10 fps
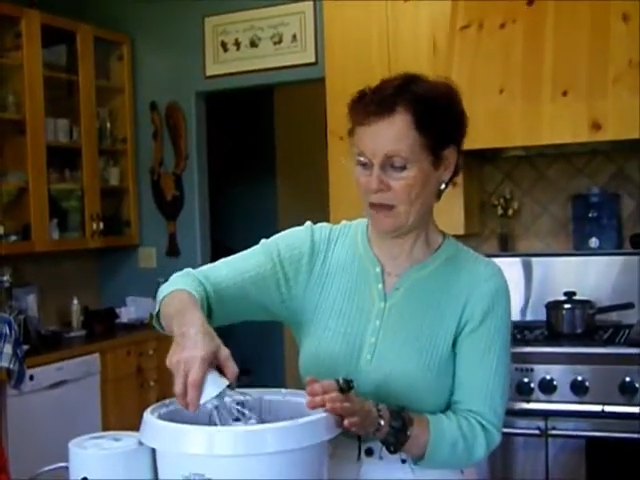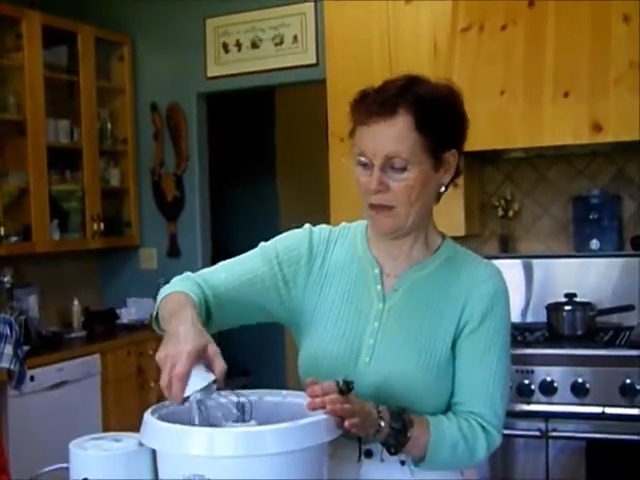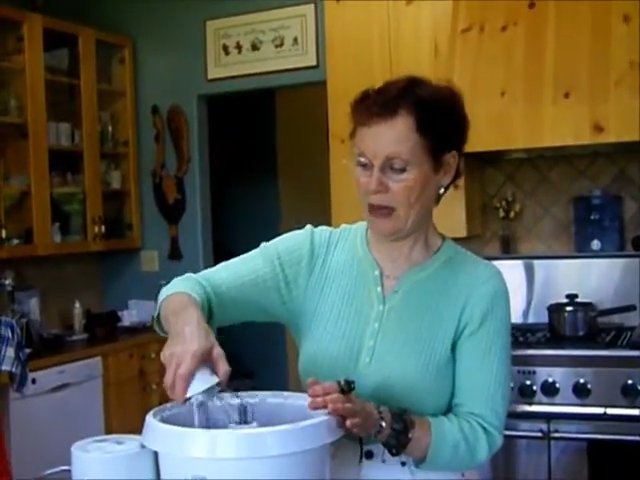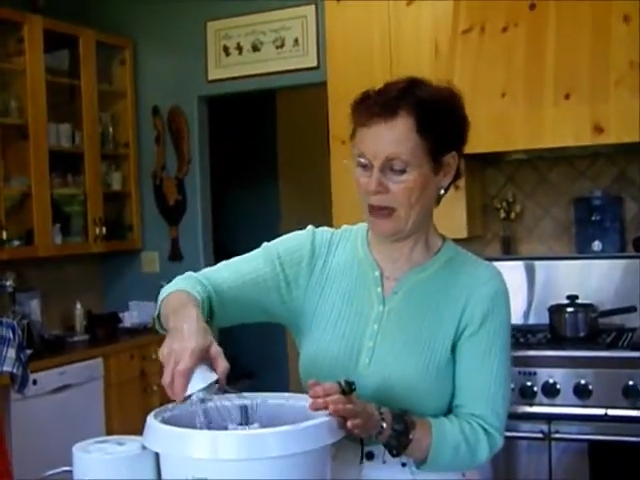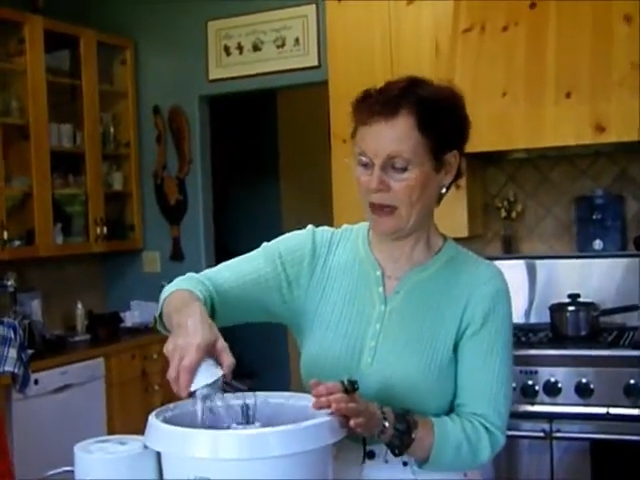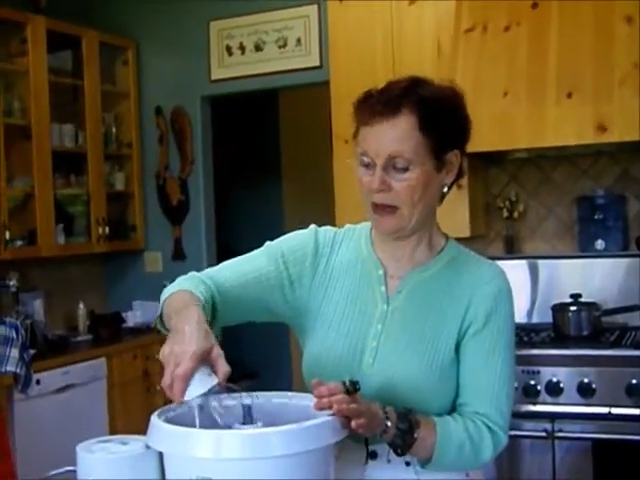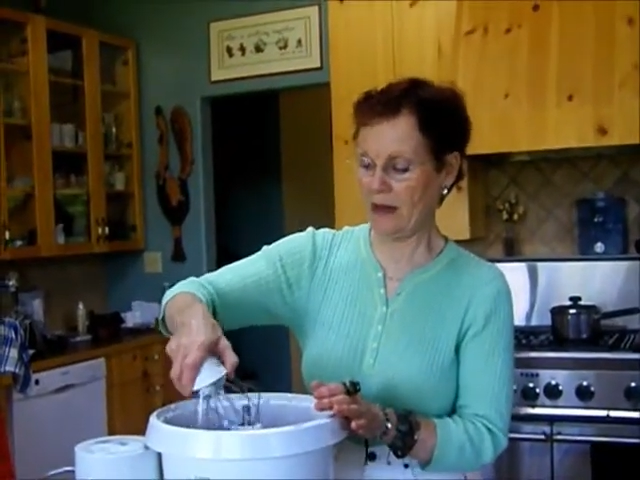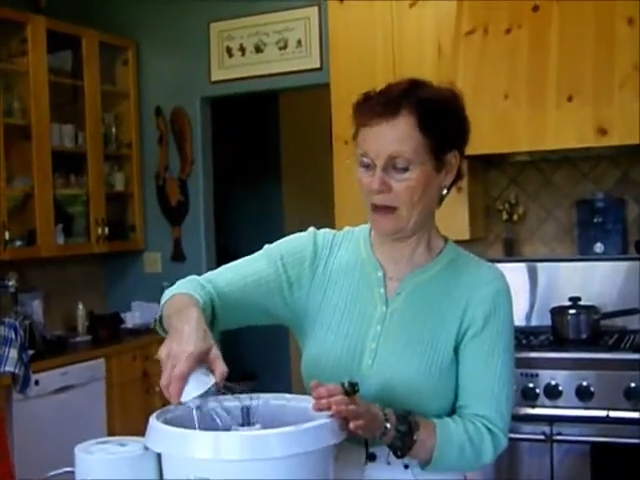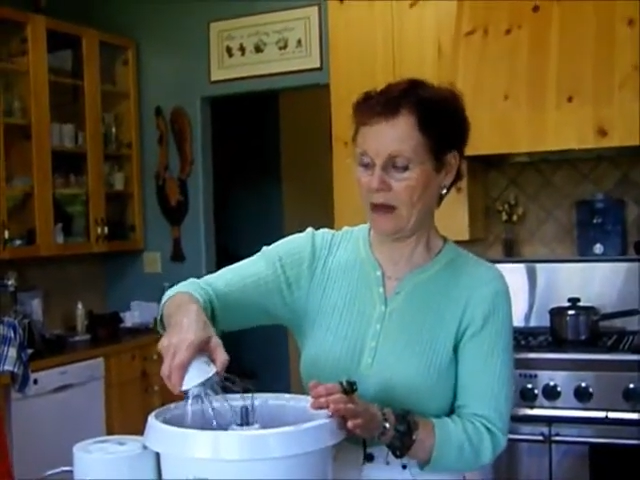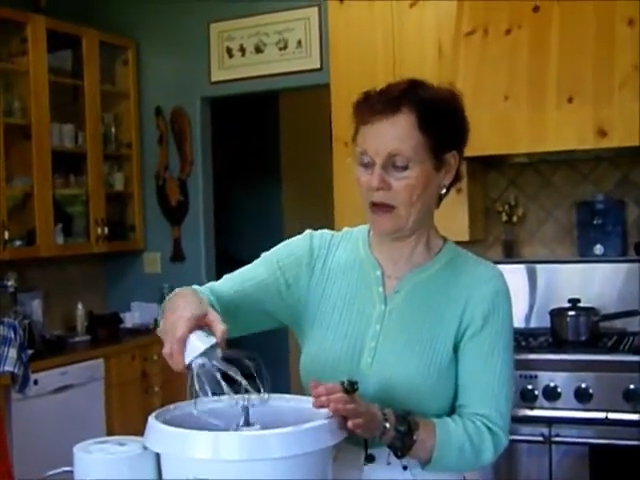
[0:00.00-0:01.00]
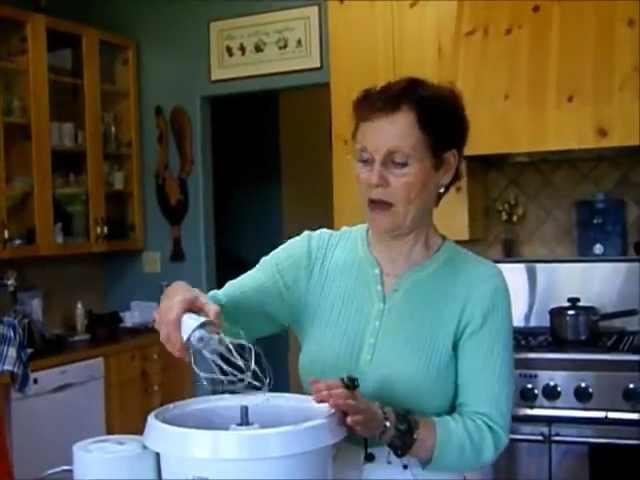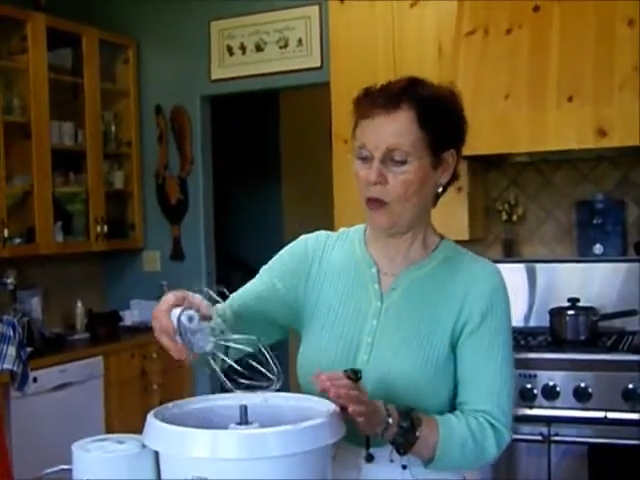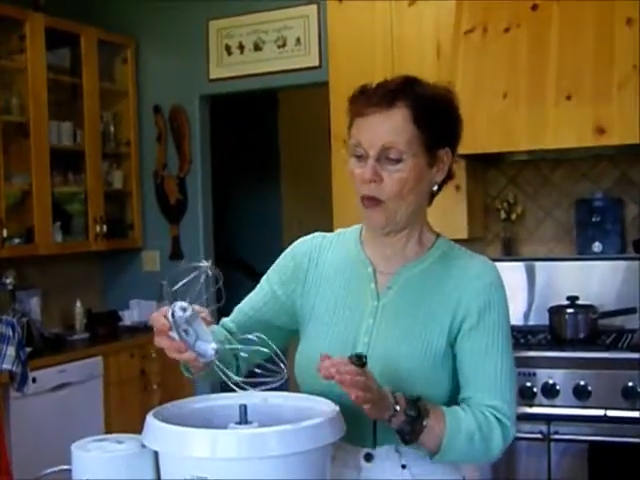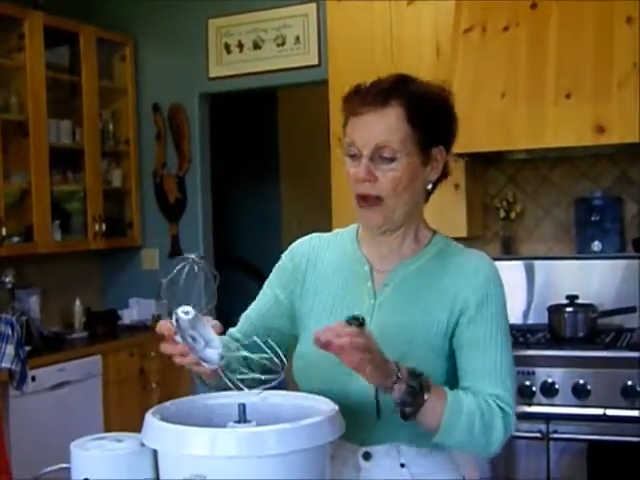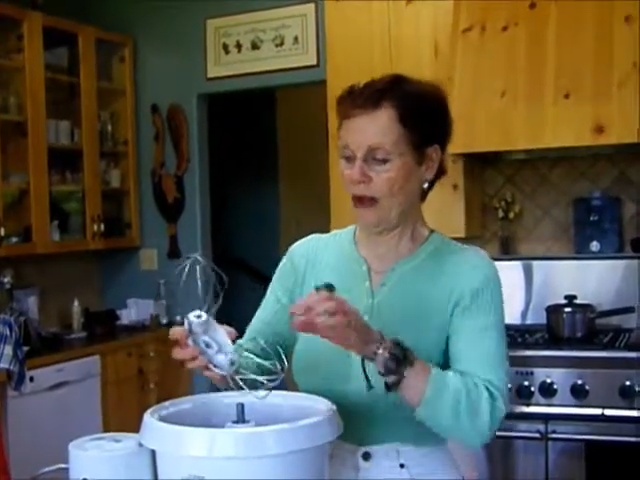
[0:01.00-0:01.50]
my
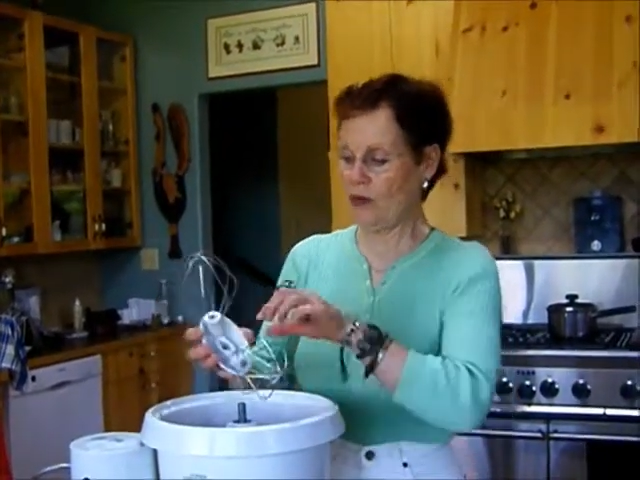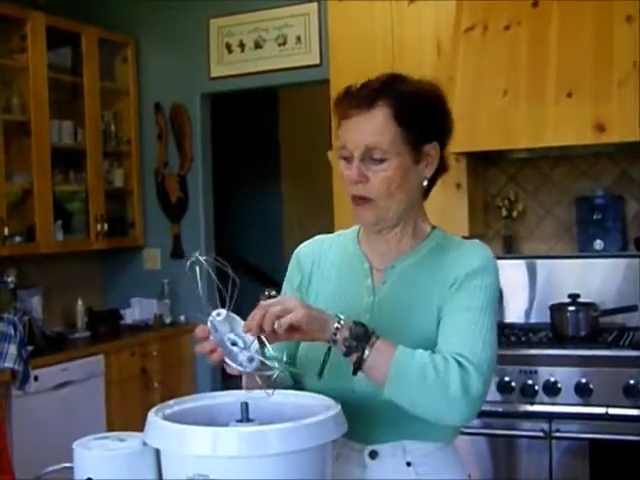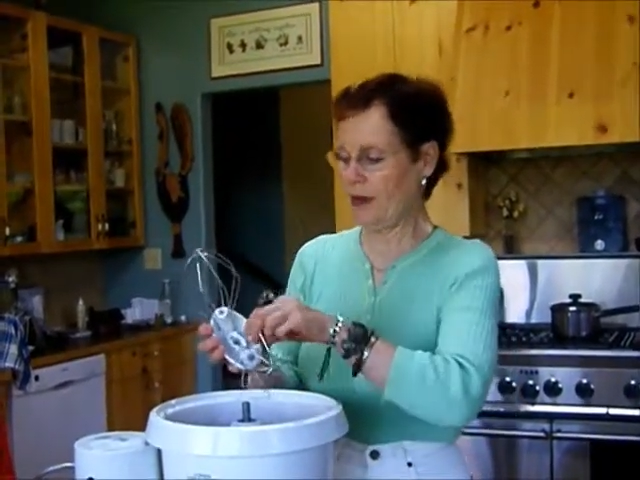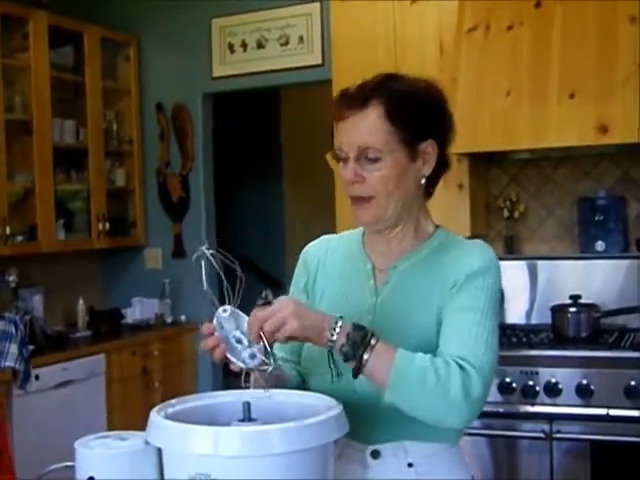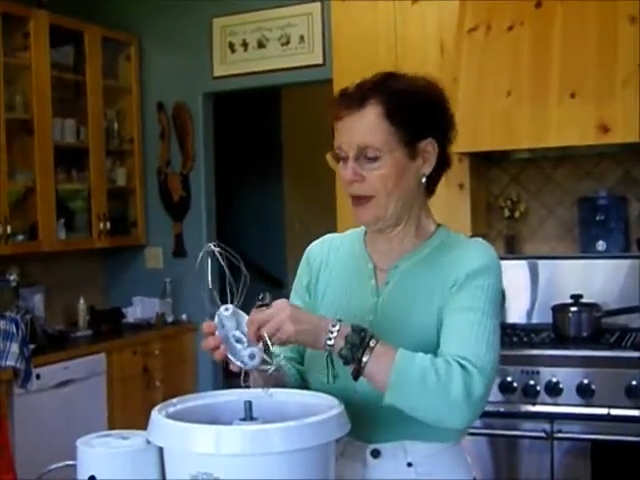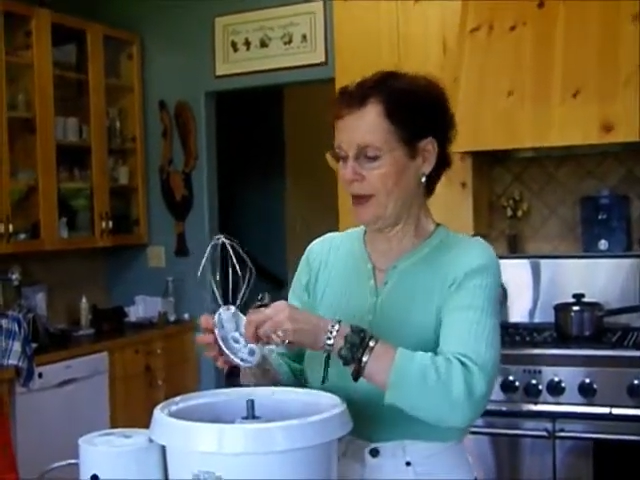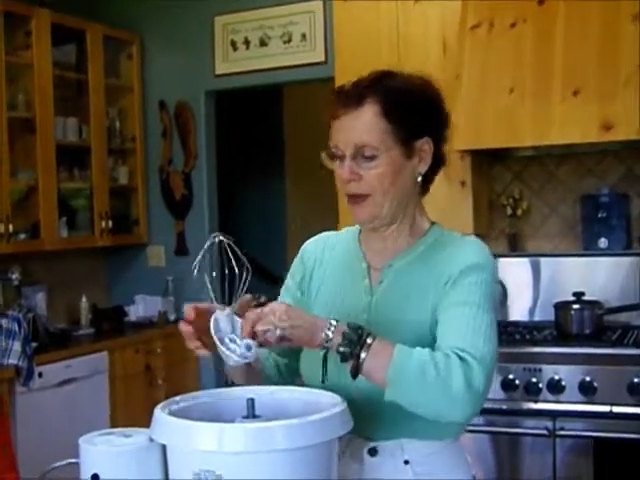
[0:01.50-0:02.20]
wire whip,